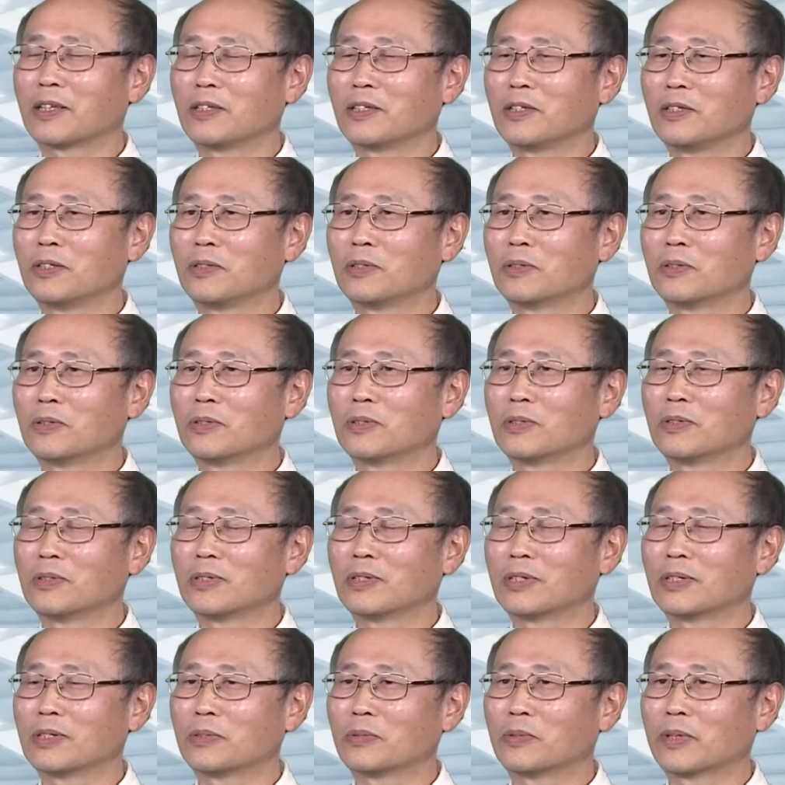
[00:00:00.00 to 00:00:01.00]

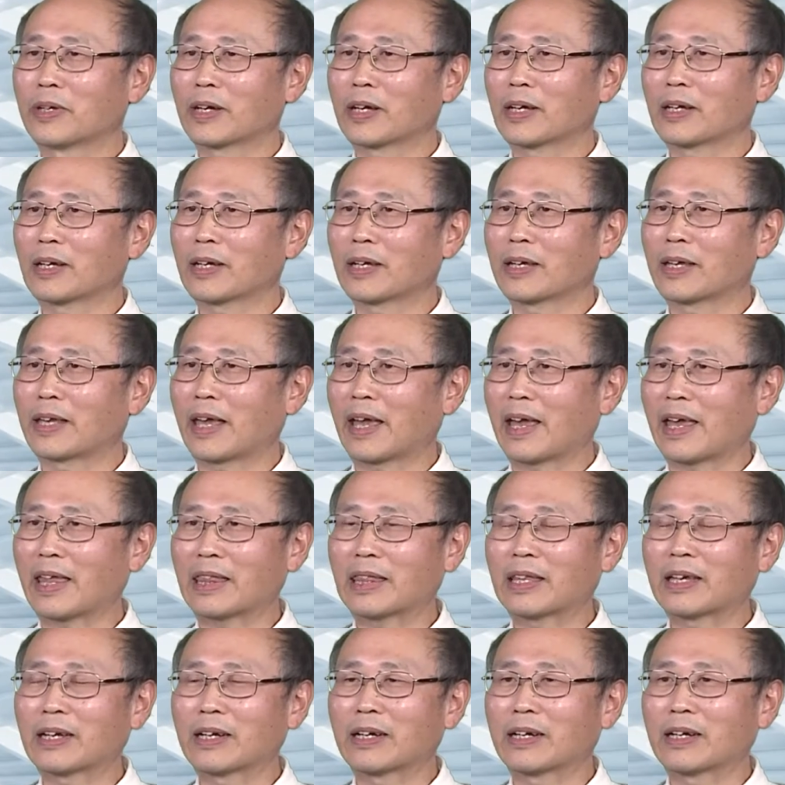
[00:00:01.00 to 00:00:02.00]
you will
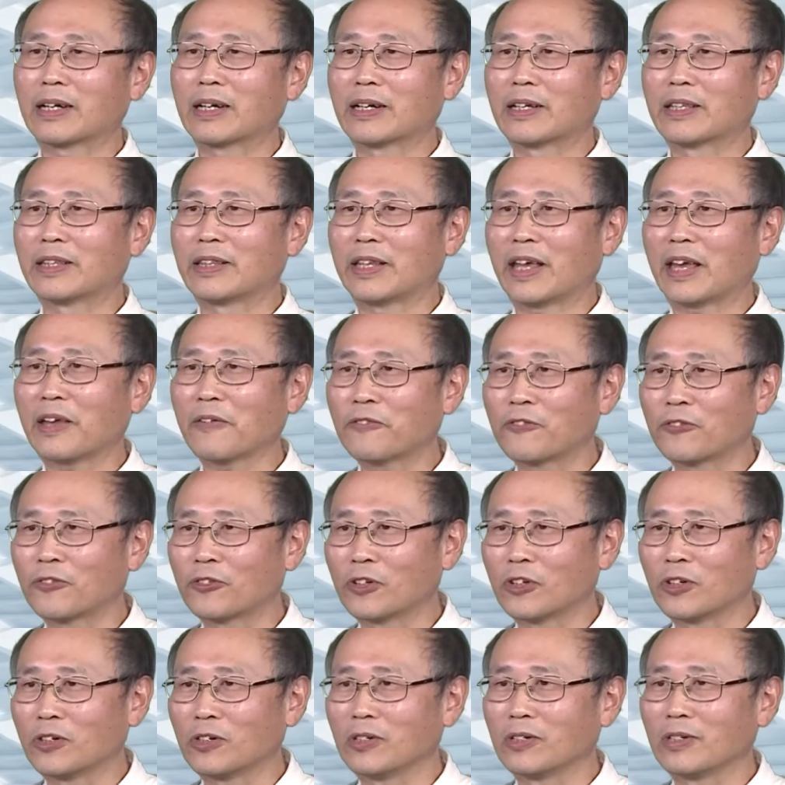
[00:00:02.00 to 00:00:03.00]
get a net
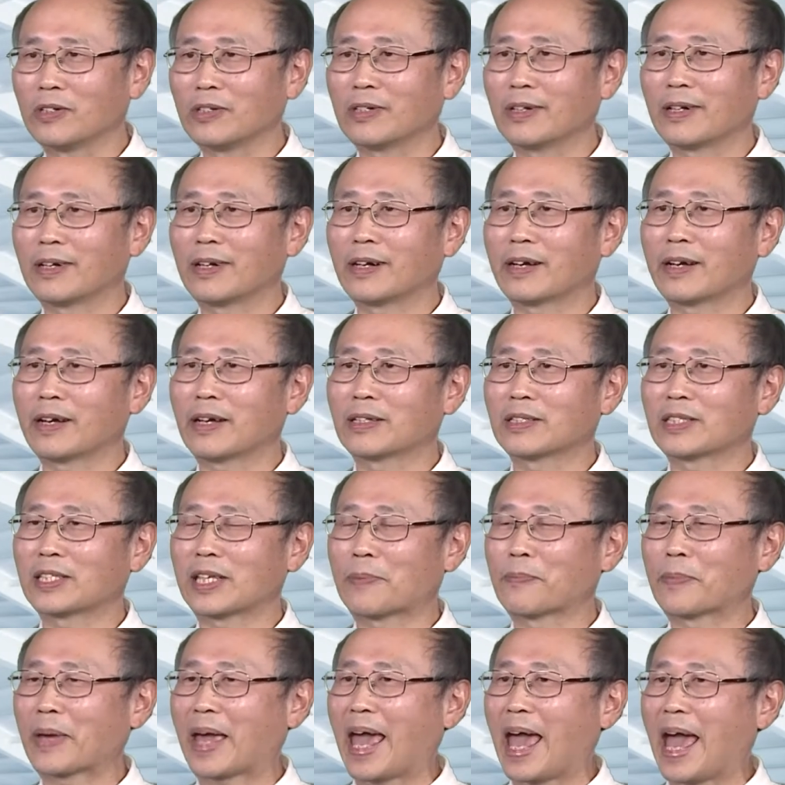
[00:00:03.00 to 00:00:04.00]
flow,
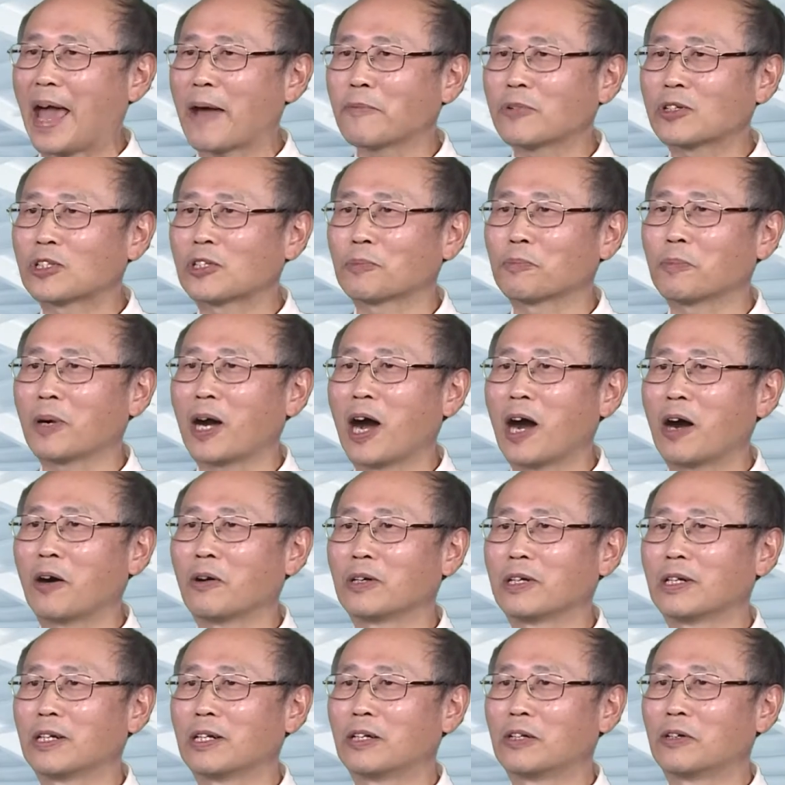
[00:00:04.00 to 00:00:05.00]
some average
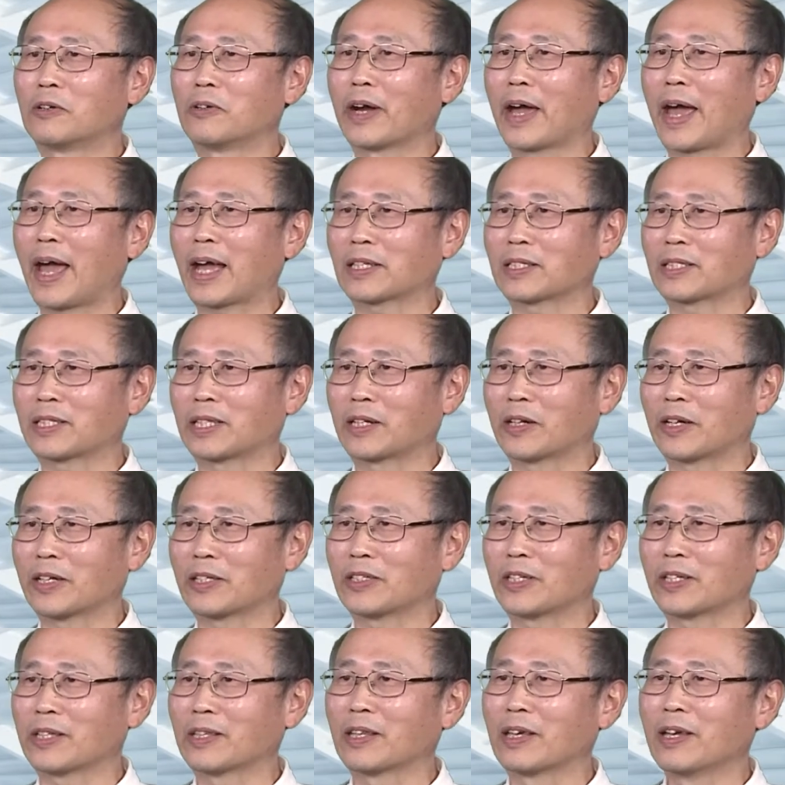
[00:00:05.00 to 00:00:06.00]
power along X
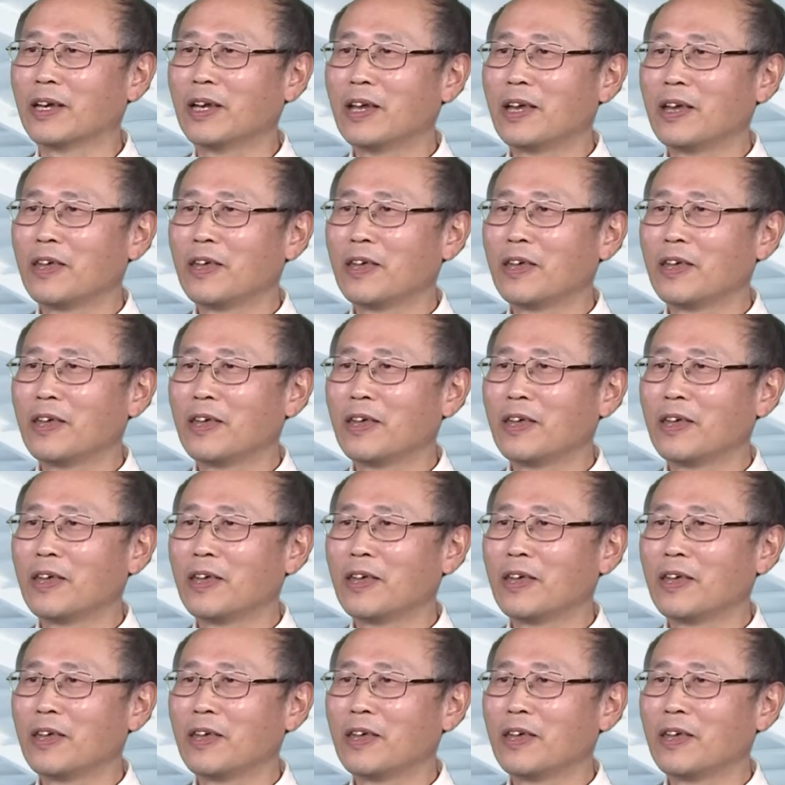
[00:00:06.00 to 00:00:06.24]
direction.